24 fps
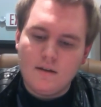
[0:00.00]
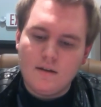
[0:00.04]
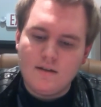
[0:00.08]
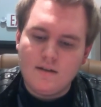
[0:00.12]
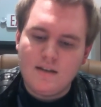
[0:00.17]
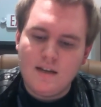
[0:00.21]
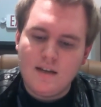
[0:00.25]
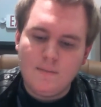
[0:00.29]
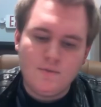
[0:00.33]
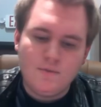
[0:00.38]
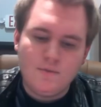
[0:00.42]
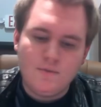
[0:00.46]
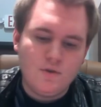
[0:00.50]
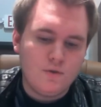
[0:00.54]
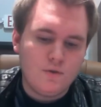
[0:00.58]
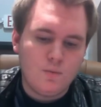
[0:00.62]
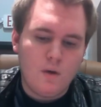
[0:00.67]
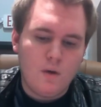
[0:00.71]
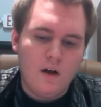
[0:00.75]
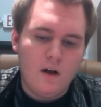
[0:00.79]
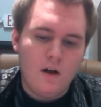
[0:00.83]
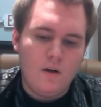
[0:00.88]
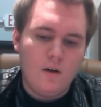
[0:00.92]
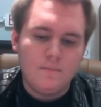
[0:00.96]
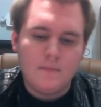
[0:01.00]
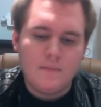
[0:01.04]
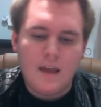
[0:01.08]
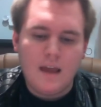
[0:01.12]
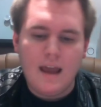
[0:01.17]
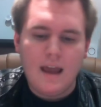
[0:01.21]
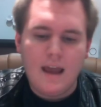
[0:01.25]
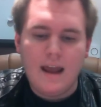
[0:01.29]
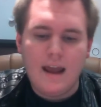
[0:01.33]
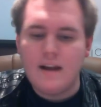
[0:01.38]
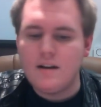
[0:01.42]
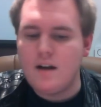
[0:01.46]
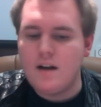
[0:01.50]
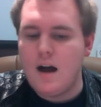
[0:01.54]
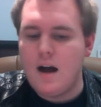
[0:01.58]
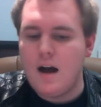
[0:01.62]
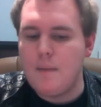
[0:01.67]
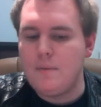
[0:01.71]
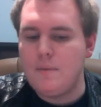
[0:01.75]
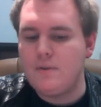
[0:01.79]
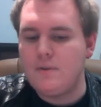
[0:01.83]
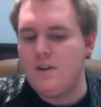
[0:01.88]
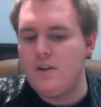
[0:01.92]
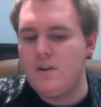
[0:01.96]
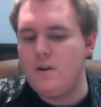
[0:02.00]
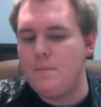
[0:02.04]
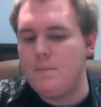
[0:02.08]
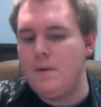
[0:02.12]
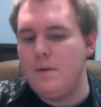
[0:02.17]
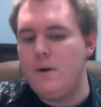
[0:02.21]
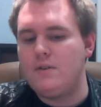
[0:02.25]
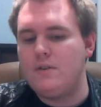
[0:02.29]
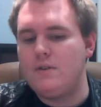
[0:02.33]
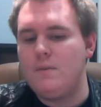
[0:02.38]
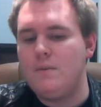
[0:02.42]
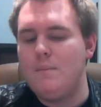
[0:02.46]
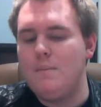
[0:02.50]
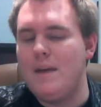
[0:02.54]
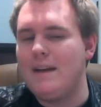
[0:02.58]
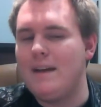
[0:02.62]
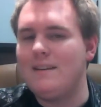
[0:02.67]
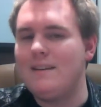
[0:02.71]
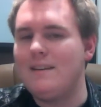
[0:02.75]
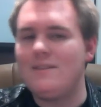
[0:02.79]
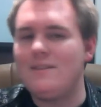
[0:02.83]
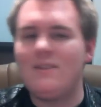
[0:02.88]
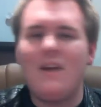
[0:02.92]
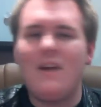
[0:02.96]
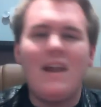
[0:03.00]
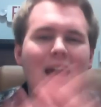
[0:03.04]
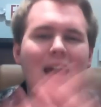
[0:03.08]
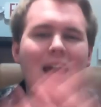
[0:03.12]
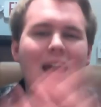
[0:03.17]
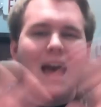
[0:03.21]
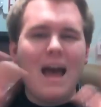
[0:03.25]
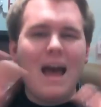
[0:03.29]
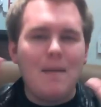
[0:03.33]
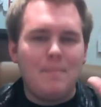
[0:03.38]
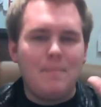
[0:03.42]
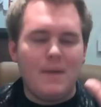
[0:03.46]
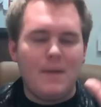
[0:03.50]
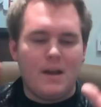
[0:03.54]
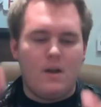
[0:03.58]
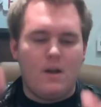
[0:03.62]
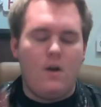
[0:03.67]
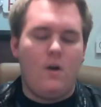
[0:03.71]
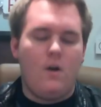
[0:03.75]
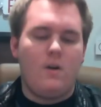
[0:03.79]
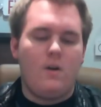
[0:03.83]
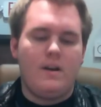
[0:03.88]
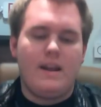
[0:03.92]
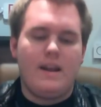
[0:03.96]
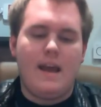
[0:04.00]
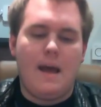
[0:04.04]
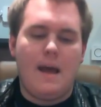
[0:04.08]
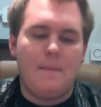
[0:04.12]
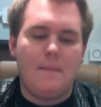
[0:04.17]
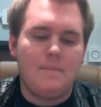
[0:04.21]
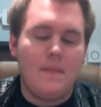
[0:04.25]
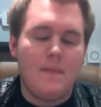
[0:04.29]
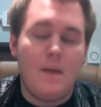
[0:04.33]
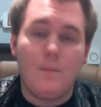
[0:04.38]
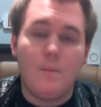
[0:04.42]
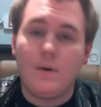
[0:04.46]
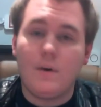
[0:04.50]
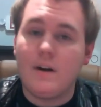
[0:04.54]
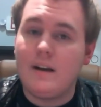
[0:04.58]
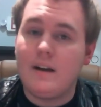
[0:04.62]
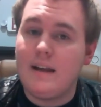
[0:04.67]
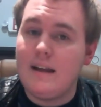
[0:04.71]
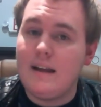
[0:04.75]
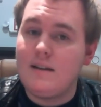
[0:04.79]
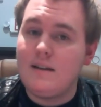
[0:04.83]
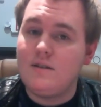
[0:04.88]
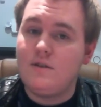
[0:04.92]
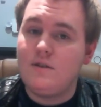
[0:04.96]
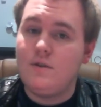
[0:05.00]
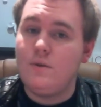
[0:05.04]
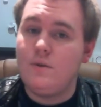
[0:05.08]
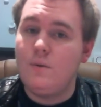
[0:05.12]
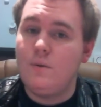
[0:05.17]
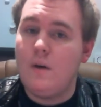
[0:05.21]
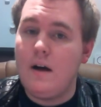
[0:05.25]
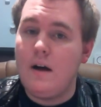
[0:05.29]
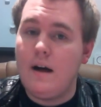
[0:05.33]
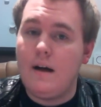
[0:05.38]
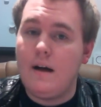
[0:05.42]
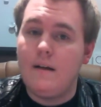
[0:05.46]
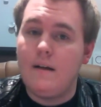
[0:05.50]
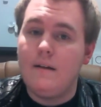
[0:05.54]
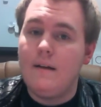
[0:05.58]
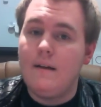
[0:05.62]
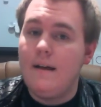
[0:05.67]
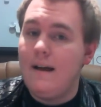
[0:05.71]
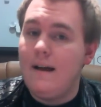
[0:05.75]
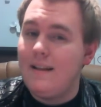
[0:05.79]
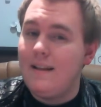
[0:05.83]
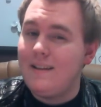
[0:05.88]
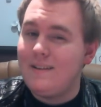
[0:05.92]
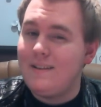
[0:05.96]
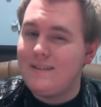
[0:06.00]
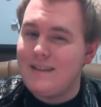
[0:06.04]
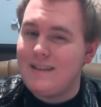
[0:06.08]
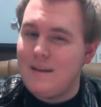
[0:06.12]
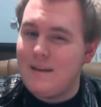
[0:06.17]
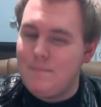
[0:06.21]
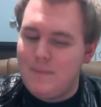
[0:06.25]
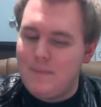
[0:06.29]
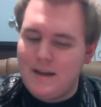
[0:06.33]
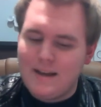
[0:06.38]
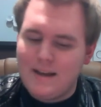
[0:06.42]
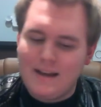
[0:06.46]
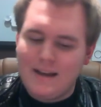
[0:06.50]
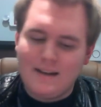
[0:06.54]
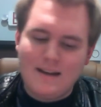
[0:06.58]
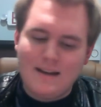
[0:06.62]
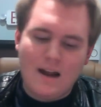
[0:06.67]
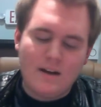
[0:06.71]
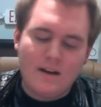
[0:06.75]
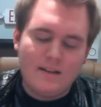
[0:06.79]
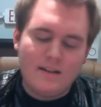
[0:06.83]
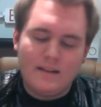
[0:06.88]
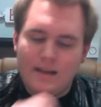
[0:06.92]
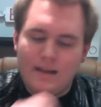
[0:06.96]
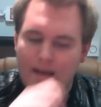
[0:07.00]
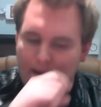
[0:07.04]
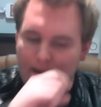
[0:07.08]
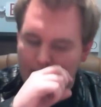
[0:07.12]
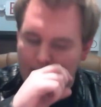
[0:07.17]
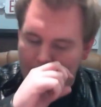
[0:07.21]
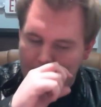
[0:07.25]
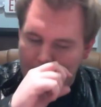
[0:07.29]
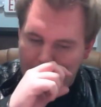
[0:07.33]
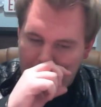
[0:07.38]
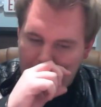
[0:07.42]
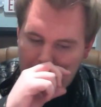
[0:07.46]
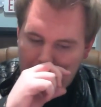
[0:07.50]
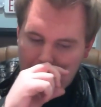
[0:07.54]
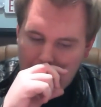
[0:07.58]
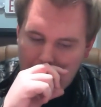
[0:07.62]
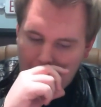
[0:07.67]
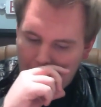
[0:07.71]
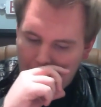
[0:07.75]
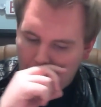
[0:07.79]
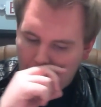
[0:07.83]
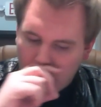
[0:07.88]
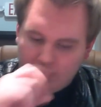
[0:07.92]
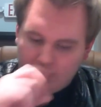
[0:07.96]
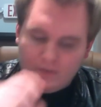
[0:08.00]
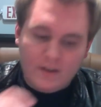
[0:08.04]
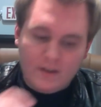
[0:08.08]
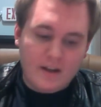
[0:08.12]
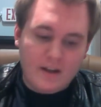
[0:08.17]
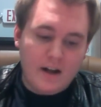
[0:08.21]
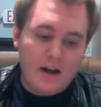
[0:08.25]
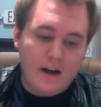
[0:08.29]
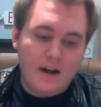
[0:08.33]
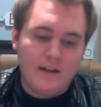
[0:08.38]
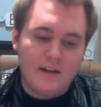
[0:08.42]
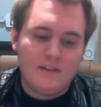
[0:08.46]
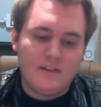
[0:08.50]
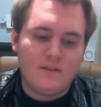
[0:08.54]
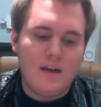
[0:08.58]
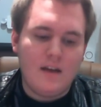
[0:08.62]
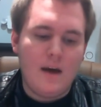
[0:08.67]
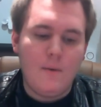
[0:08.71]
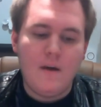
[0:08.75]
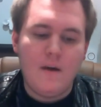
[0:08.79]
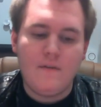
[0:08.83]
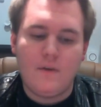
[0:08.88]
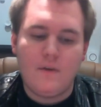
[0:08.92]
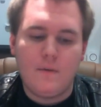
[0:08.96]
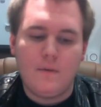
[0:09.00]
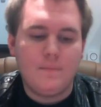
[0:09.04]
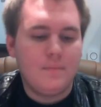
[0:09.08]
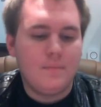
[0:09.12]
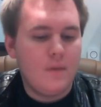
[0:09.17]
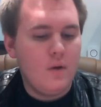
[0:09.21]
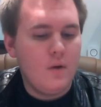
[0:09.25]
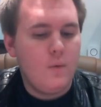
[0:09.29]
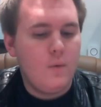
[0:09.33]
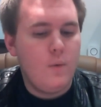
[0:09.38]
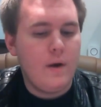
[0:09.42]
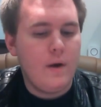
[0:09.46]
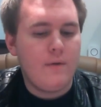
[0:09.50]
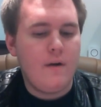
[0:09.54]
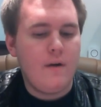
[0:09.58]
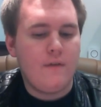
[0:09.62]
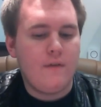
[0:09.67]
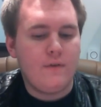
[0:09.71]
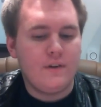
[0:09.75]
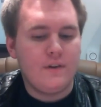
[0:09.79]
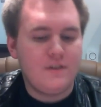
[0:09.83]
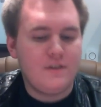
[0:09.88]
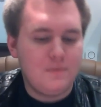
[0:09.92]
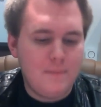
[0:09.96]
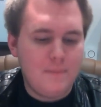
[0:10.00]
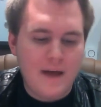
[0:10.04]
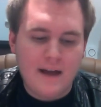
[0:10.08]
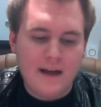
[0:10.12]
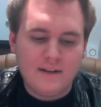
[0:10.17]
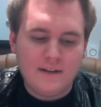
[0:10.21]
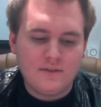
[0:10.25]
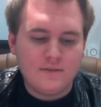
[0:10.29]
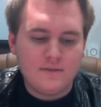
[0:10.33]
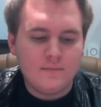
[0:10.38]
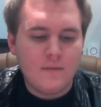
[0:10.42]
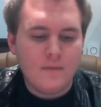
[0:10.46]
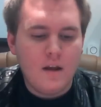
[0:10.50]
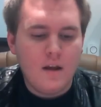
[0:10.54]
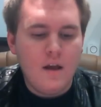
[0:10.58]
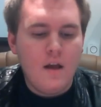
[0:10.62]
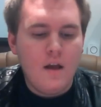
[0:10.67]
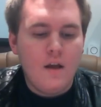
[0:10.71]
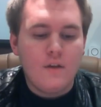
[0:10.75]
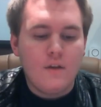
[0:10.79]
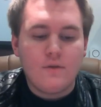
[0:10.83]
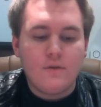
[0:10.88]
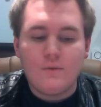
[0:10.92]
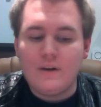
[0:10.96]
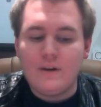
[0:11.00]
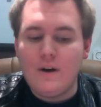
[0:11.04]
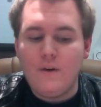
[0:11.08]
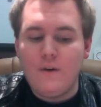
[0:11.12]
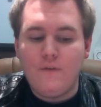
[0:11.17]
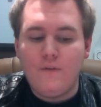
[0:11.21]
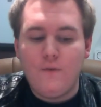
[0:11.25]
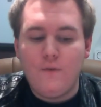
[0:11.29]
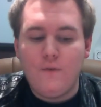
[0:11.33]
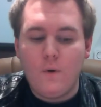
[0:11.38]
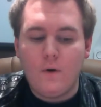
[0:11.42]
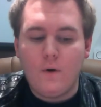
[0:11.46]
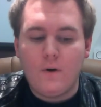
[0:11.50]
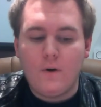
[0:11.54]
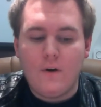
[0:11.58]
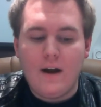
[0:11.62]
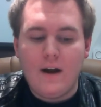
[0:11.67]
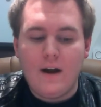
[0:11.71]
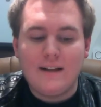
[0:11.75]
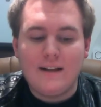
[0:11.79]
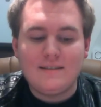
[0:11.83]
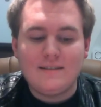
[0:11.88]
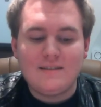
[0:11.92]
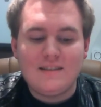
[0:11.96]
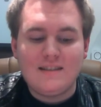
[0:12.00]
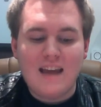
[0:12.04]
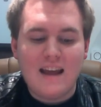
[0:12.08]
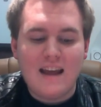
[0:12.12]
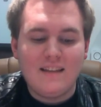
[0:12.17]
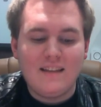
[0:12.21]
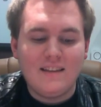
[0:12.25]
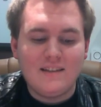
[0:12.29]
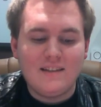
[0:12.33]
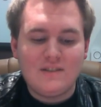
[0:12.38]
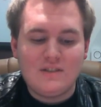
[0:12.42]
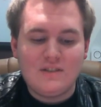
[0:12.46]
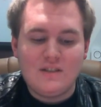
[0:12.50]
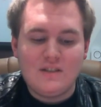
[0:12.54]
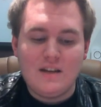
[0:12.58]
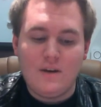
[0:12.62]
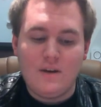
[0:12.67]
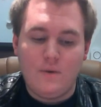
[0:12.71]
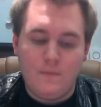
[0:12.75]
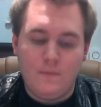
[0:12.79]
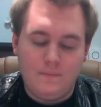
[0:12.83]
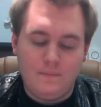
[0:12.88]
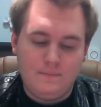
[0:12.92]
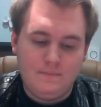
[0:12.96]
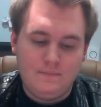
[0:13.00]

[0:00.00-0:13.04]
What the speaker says: deep juice well, and copper center post make this an epic RDA. And we're going to get into a little nitpicking down at the end with the cons. However, quick reference specs, 304 grade stainless steel,